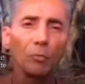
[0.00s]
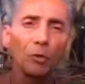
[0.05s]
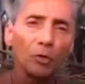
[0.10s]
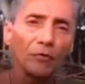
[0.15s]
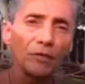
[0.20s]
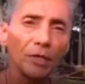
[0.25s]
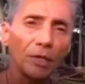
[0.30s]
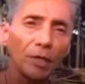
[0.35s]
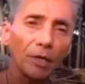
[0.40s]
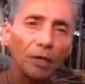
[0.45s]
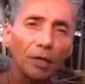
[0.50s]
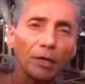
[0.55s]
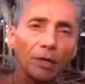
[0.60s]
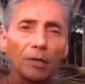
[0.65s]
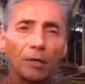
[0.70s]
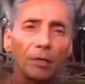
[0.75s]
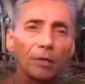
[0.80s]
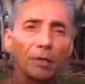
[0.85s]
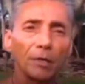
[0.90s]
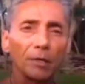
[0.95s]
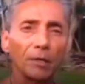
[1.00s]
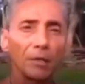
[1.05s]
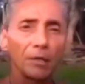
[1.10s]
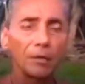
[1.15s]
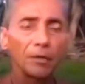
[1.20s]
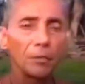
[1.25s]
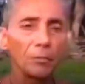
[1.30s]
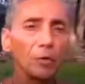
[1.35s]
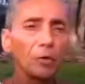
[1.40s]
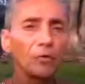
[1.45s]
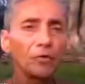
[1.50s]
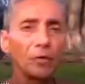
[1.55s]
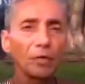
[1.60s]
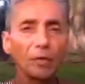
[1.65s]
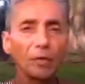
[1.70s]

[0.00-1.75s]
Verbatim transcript: movie here. The movie.